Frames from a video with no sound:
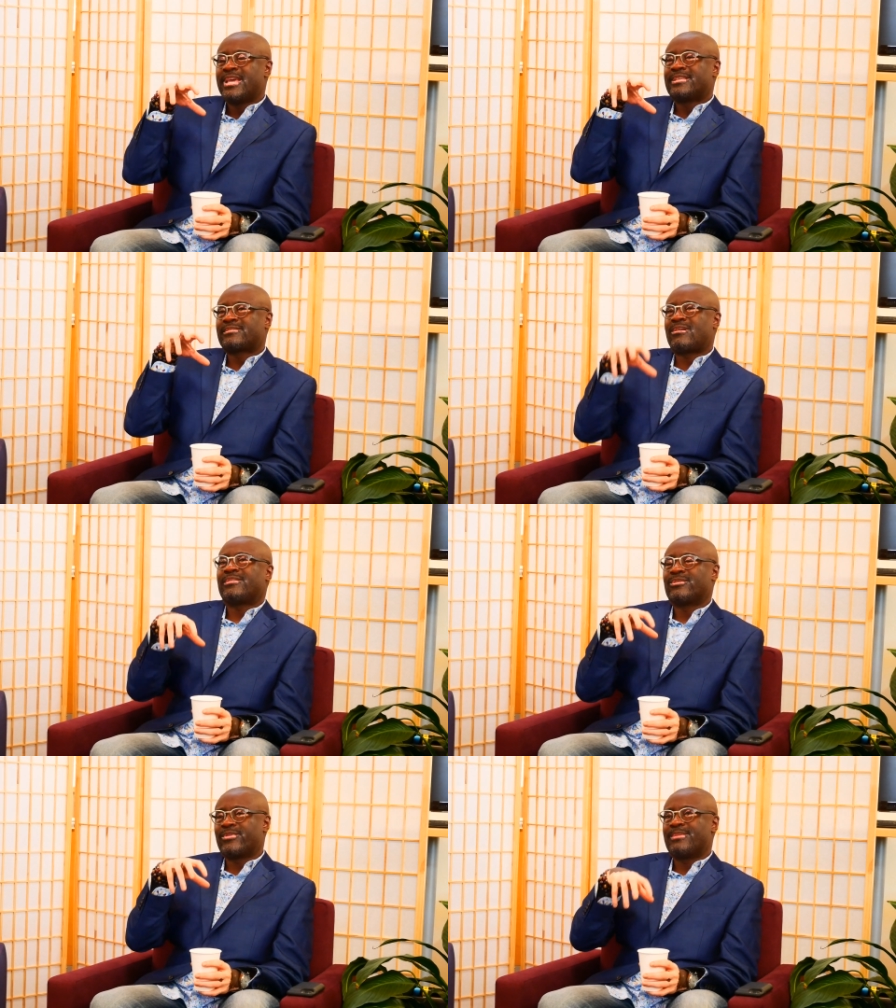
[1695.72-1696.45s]
It's
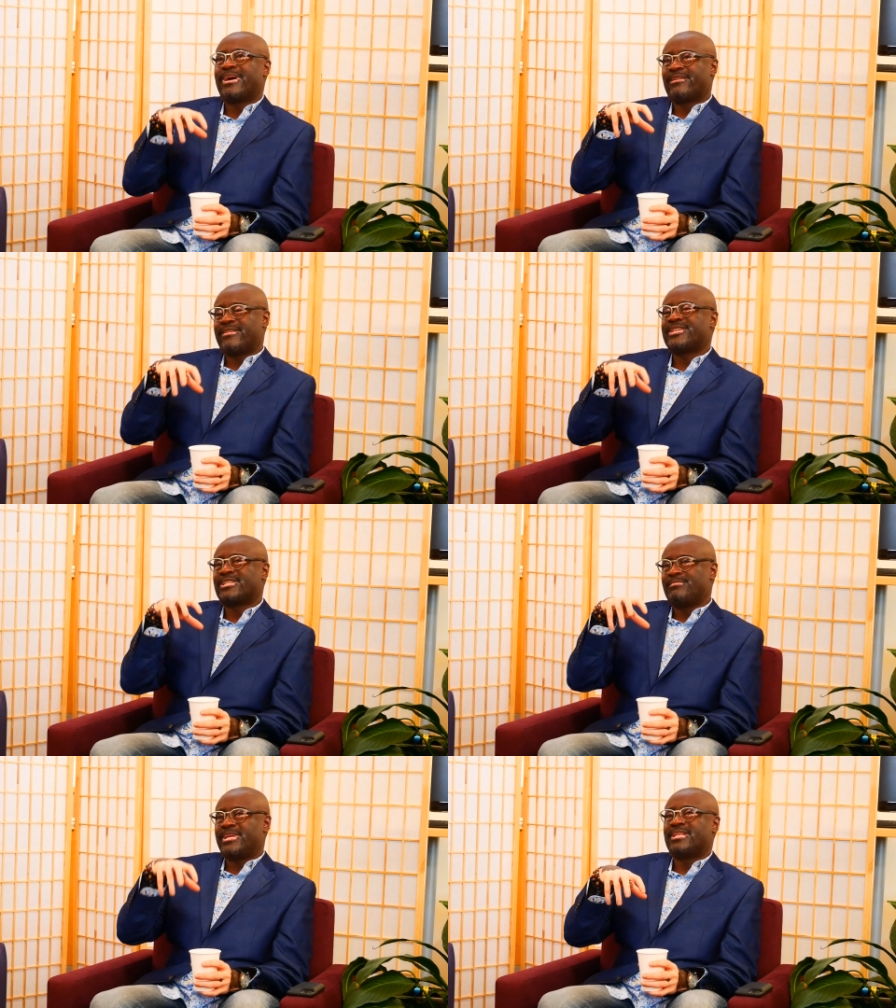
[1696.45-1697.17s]
called the Great
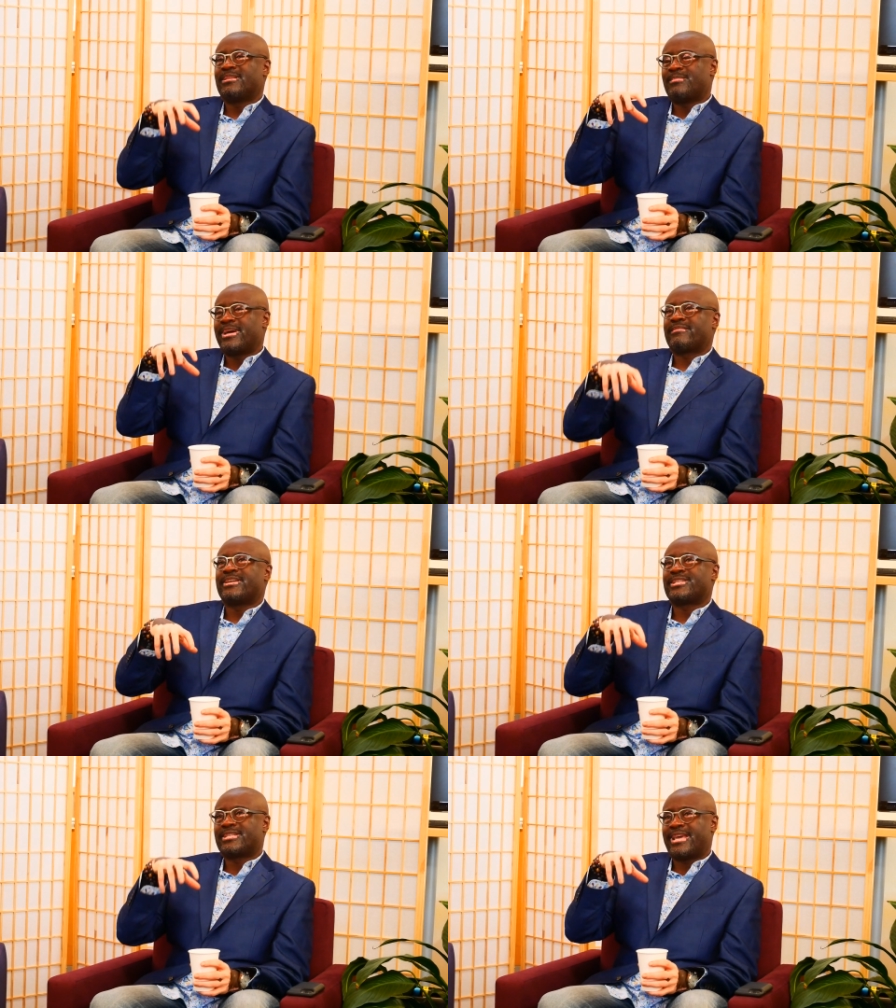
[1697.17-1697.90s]
Migration, meaning the
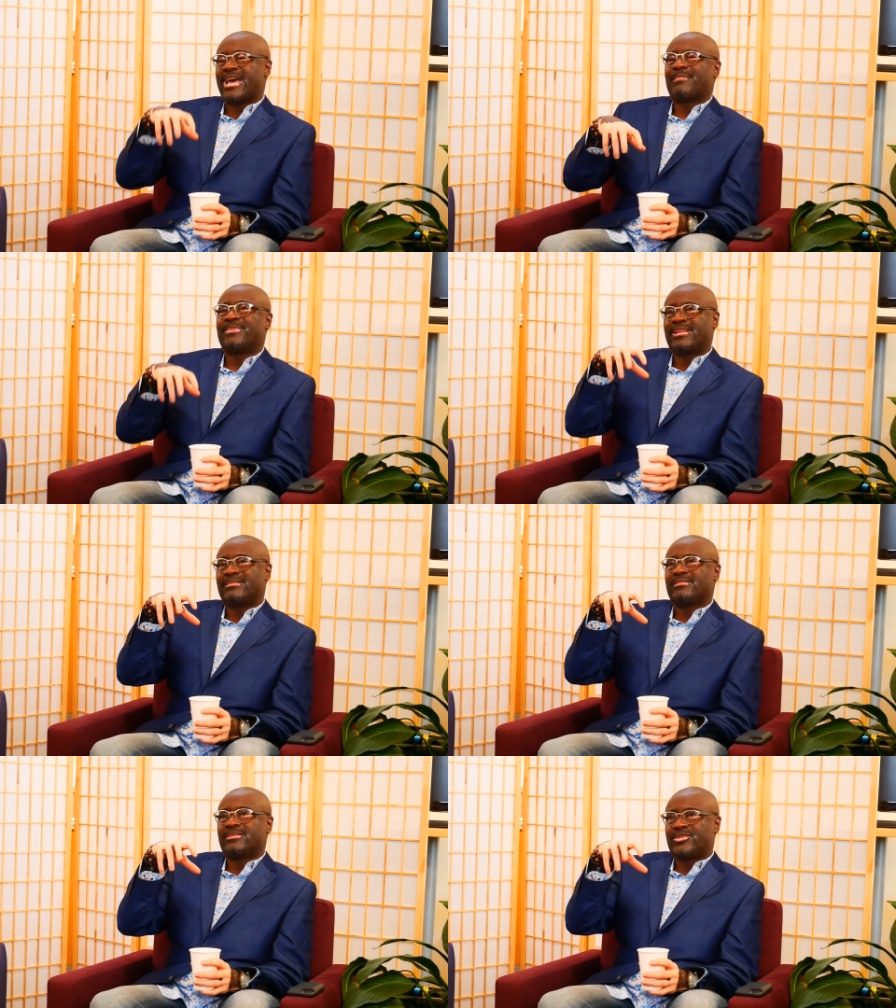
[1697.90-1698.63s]
migration that happened,
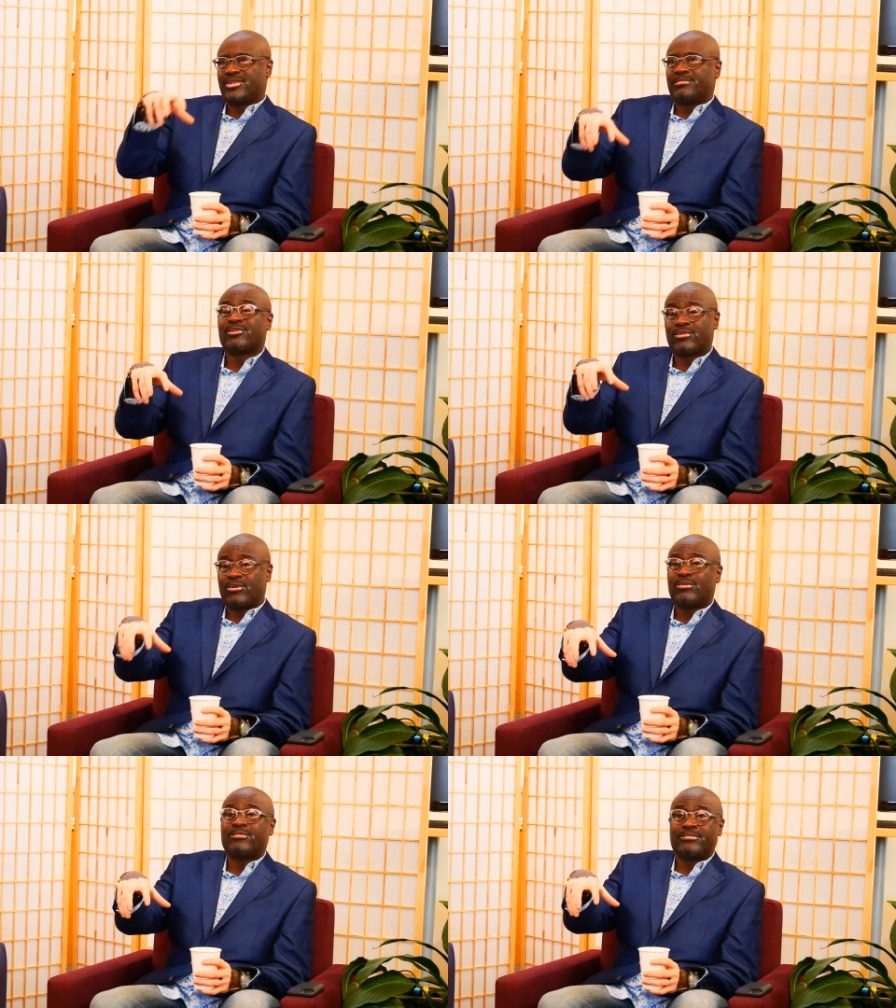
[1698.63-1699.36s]
the Jim
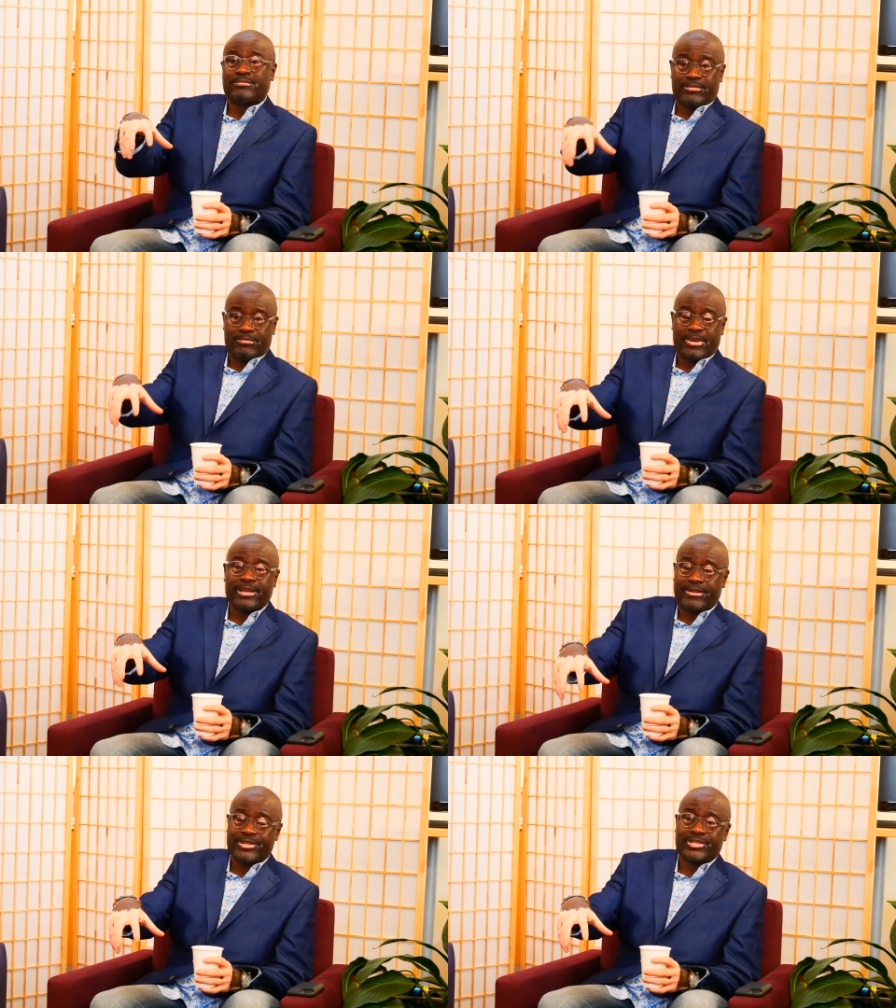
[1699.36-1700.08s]
Crow
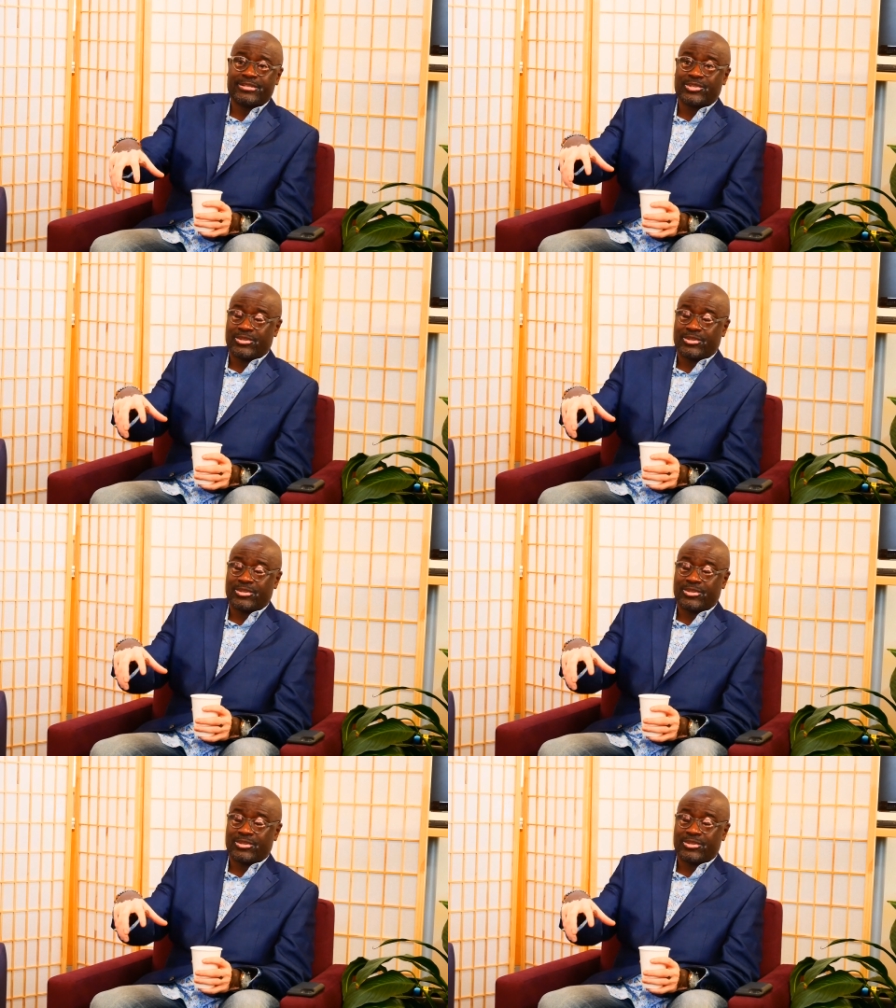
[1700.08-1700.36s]
migration.